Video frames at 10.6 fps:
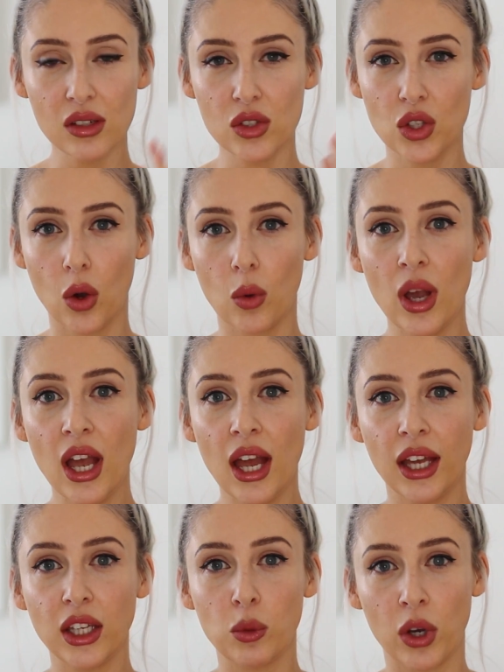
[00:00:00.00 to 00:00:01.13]
So
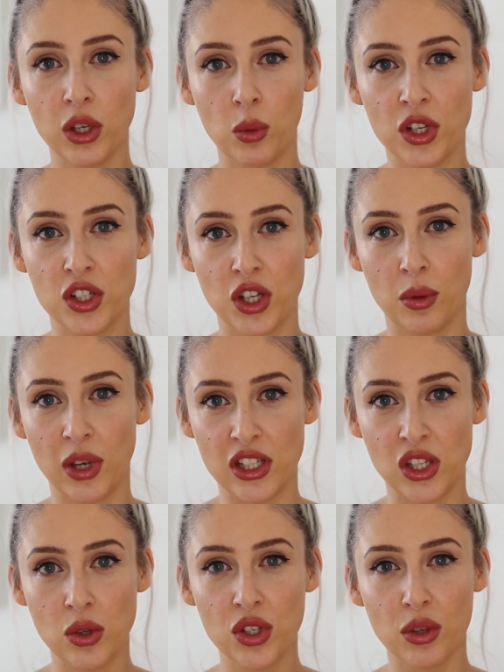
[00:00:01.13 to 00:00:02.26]
what you want to do
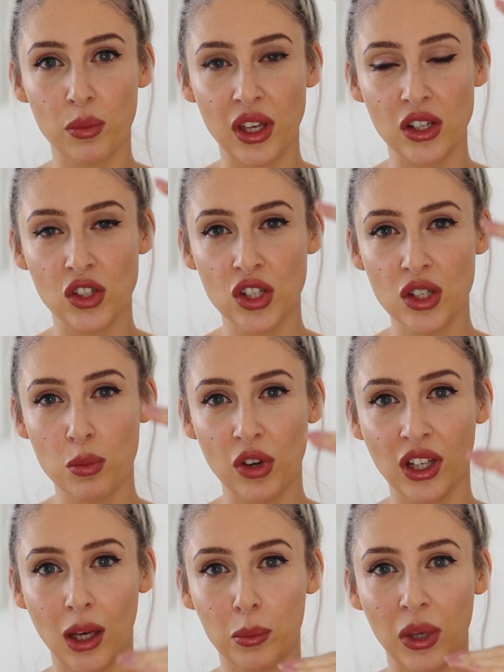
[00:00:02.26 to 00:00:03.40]
is use something just to
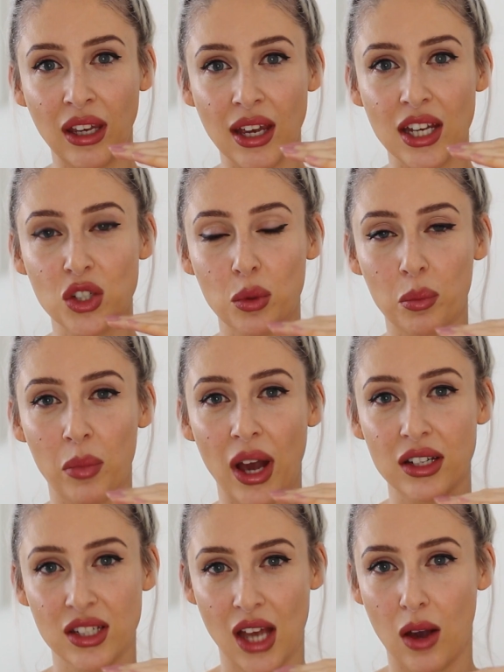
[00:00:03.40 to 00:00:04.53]
bring that pH
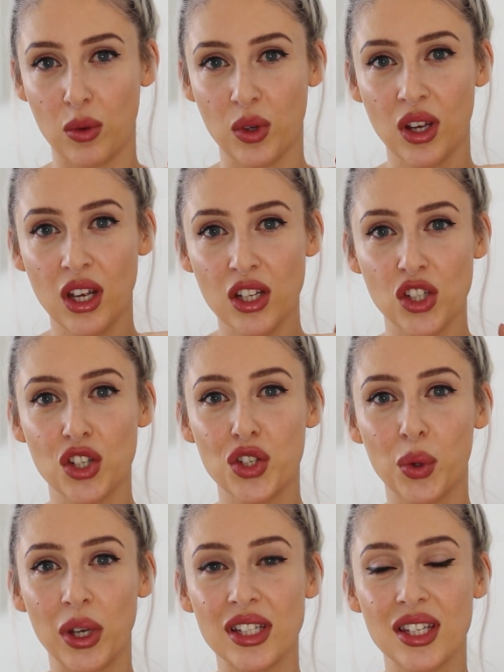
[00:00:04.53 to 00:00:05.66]
back down, just
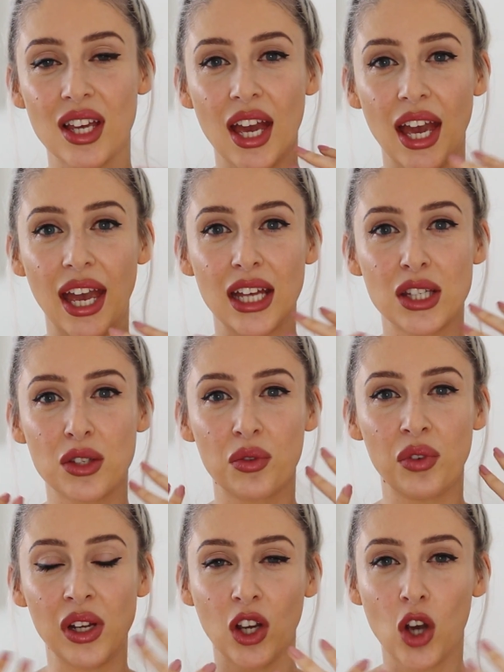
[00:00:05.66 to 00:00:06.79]
so it's
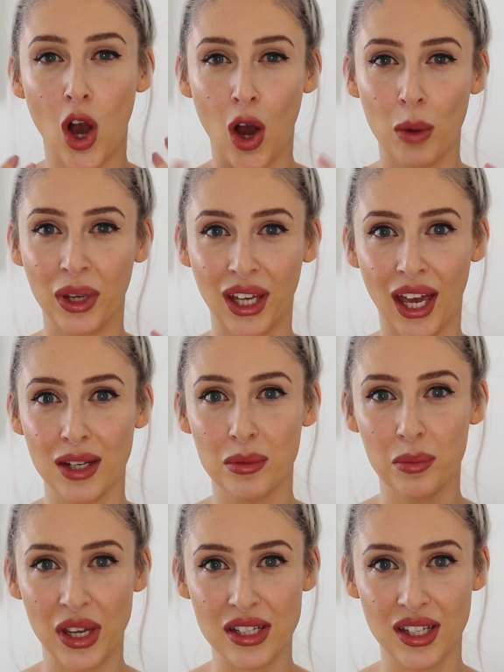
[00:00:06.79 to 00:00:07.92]
feeling calm again,
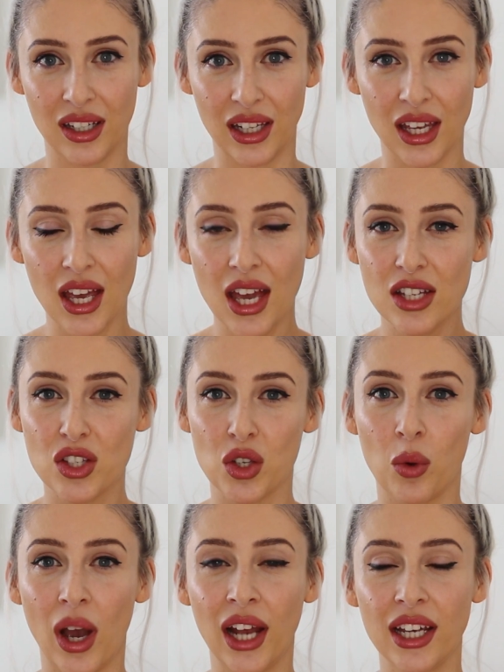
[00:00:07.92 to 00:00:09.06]
basically.
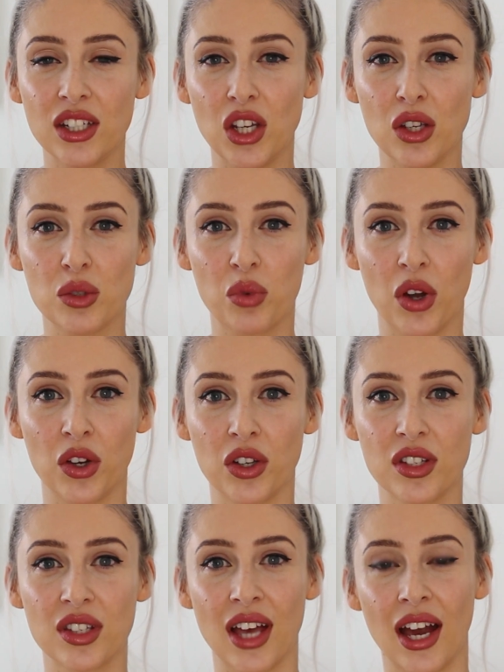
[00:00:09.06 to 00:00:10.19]
So I like to use
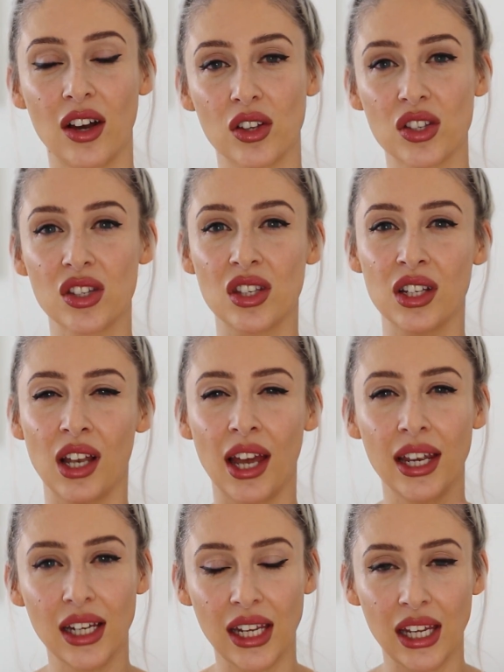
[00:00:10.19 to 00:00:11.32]
products that are
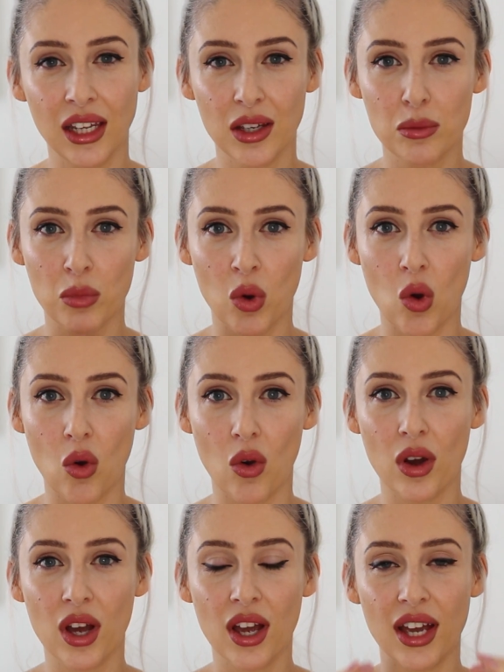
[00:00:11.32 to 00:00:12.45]
slightly more
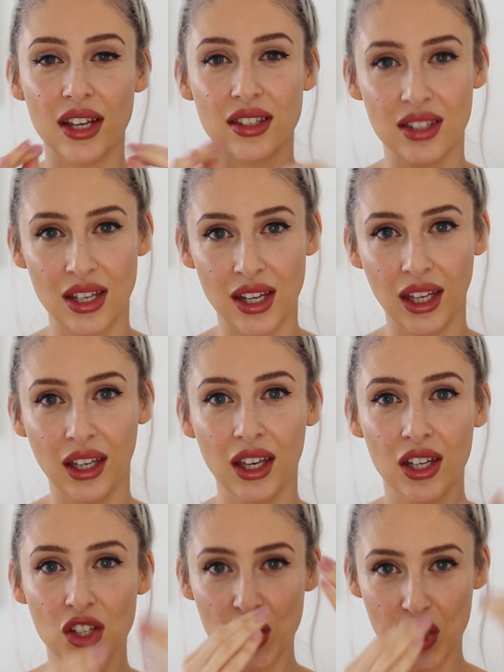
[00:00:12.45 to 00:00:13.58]
acidic,
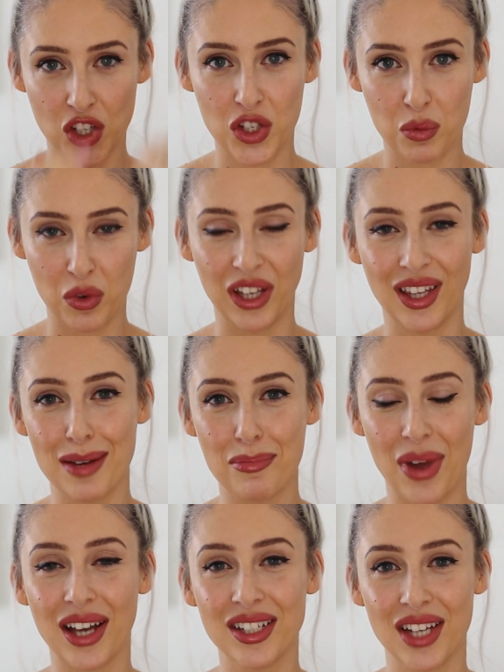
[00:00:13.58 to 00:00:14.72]
just to bring that
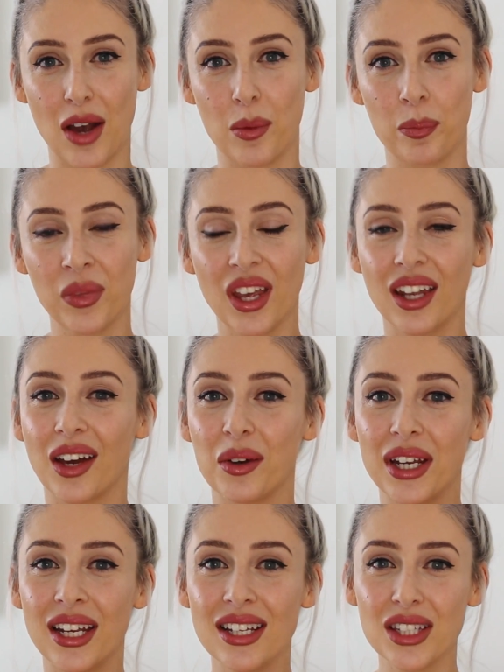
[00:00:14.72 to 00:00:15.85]
back down. Now
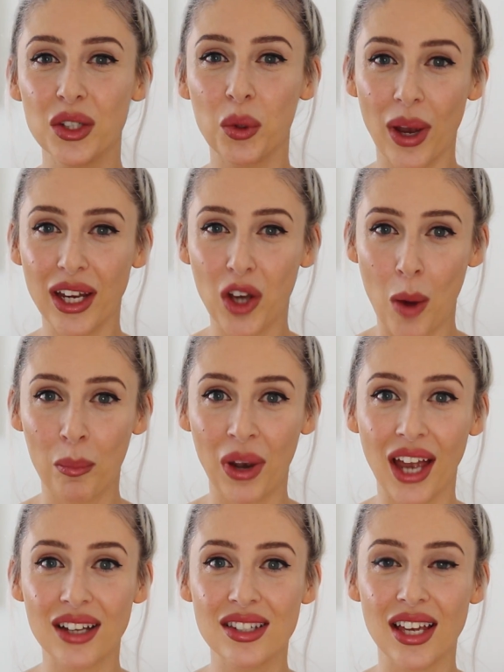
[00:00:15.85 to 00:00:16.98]
it is quite
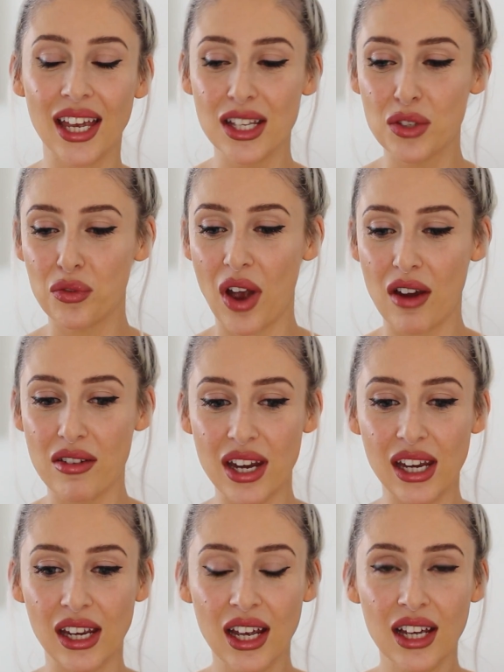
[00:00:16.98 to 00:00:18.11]
complex, it is
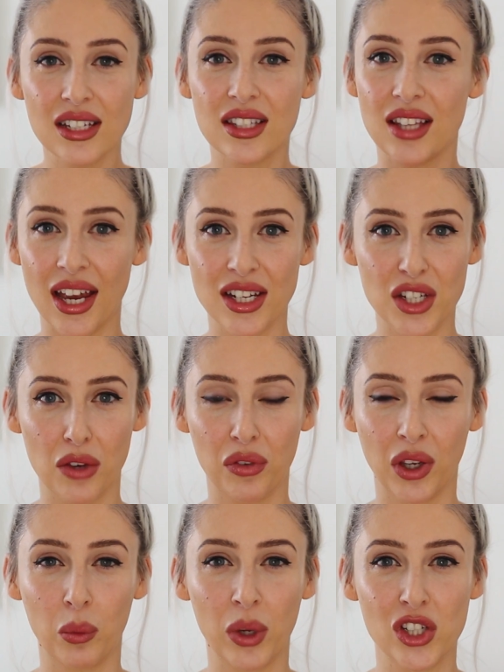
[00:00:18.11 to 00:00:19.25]
very
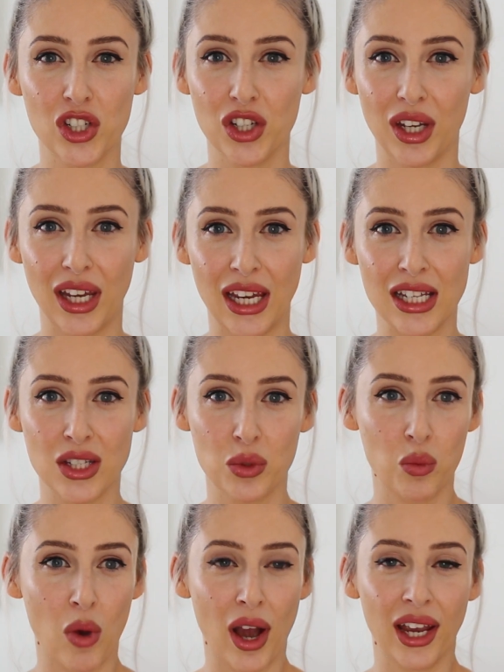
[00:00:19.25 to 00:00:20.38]
scientific, which is
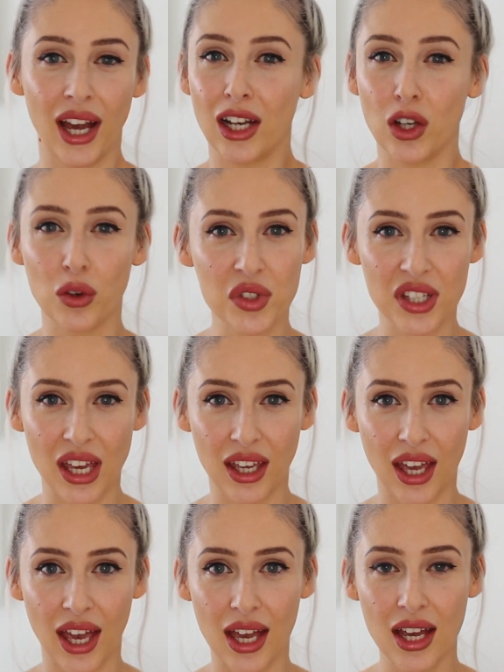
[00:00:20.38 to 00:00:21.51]
why I love
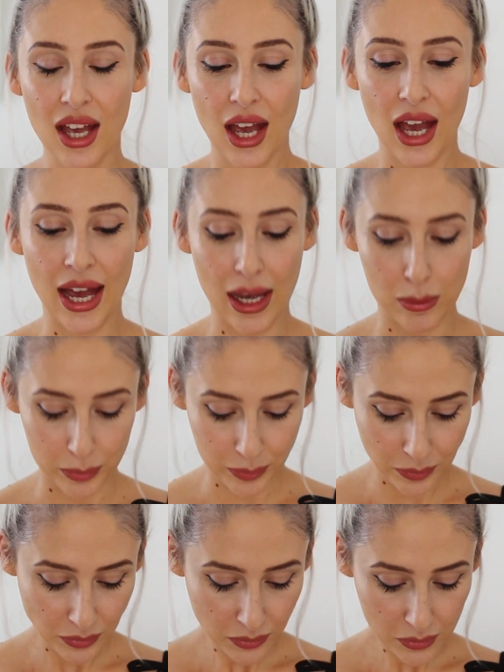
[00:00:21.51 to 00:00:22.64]
skincare.
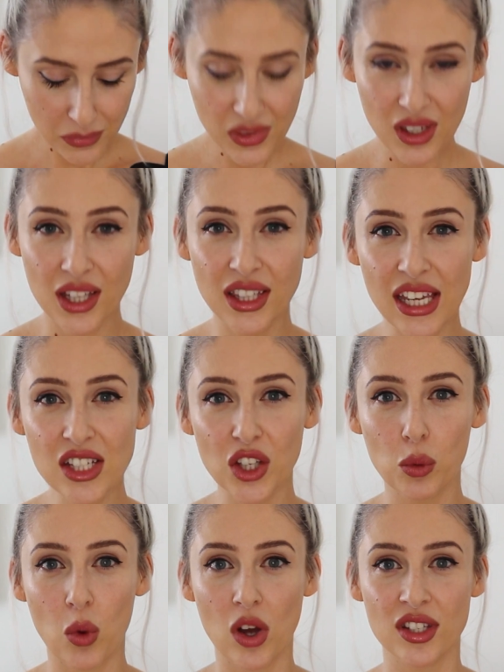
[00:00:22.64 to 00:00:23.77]
And these are
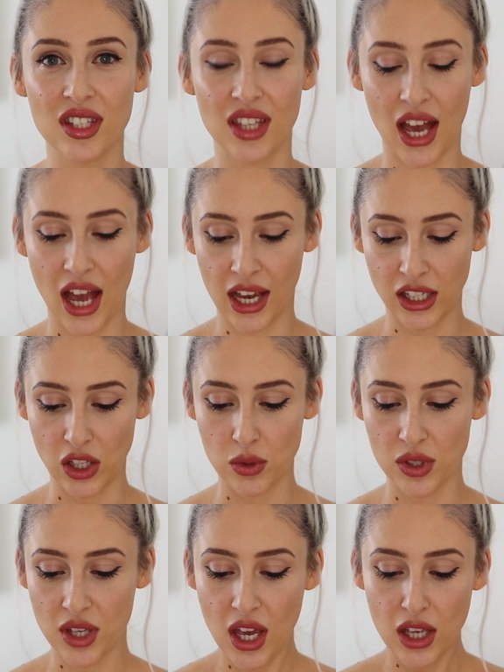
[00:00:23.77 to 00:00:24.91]
the ones that I
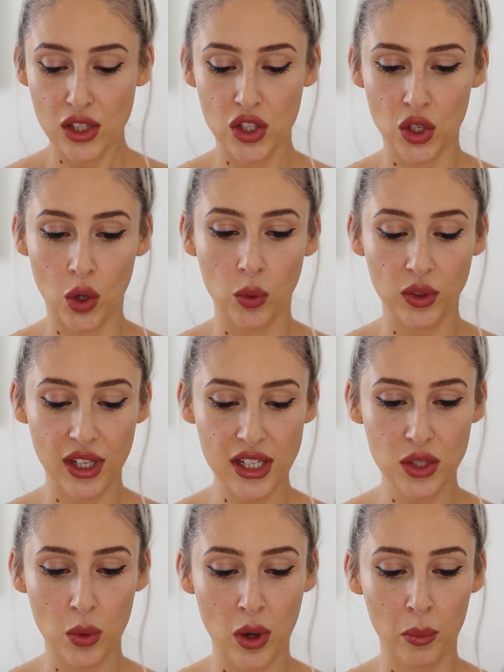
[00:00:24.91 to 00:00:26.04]
use. So
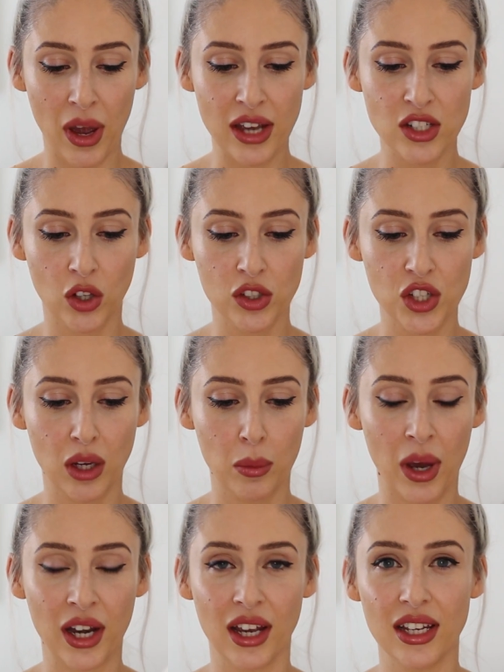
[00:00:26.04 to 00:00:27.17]
this one by Dolce &
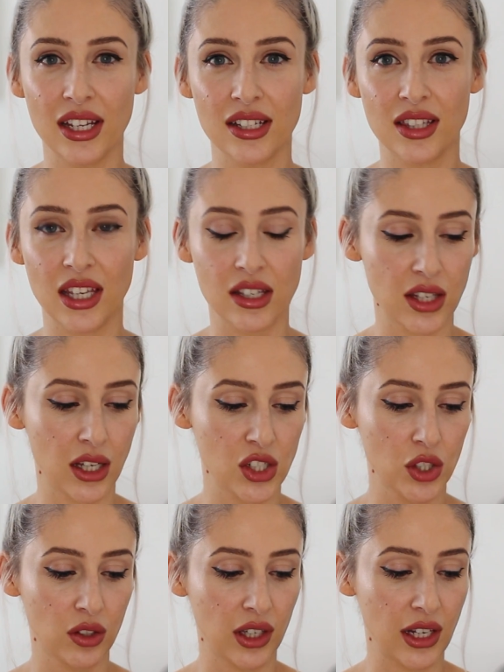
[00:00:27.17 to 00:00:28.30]
Gabbana is the
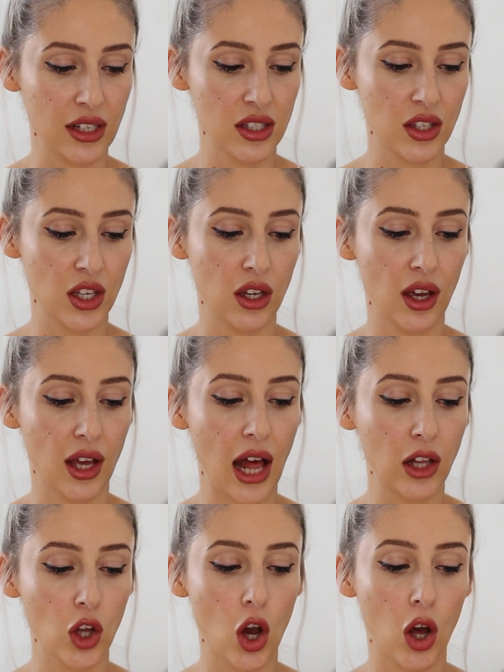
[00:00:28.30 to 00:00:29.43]
Essential, and it's the
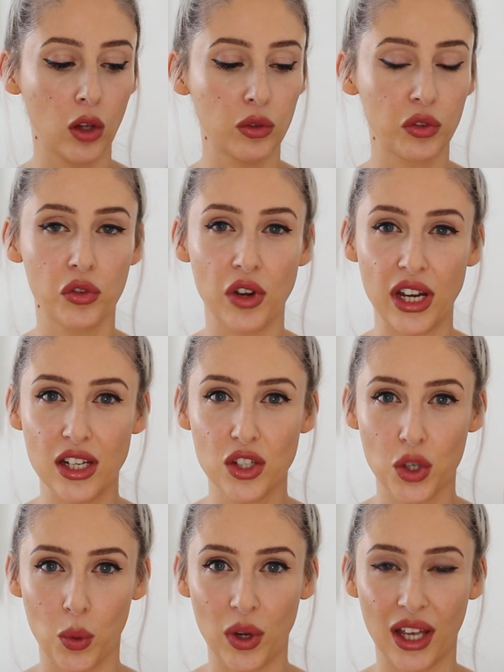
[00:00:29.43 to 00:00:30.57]
alcohol-free
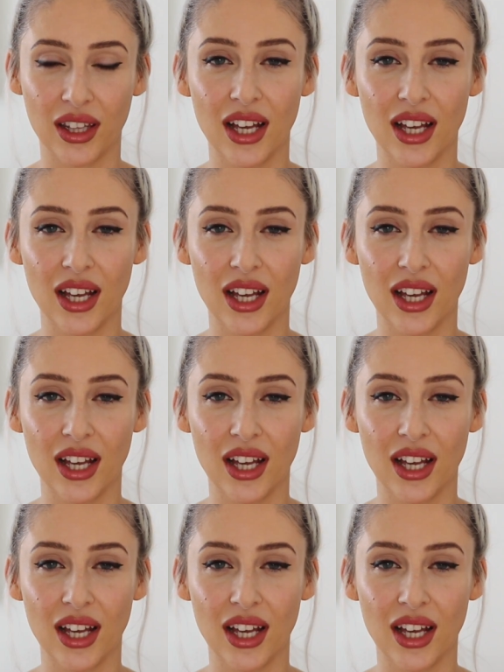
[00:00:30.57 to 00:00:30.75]
toner.